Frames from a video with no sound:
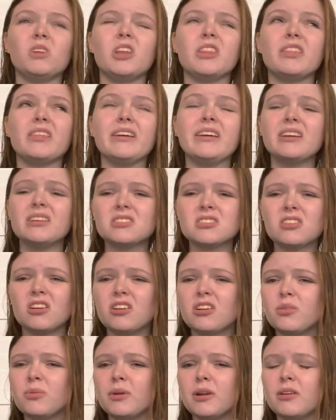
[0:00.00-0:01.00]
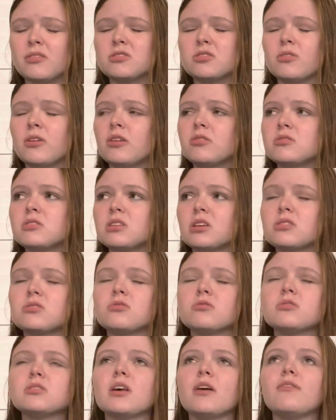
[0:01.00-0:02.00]
I think it started when I was around 6
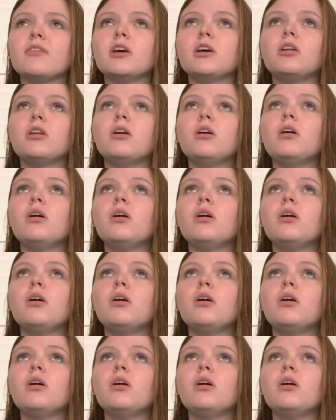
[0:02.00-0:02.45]
or 7,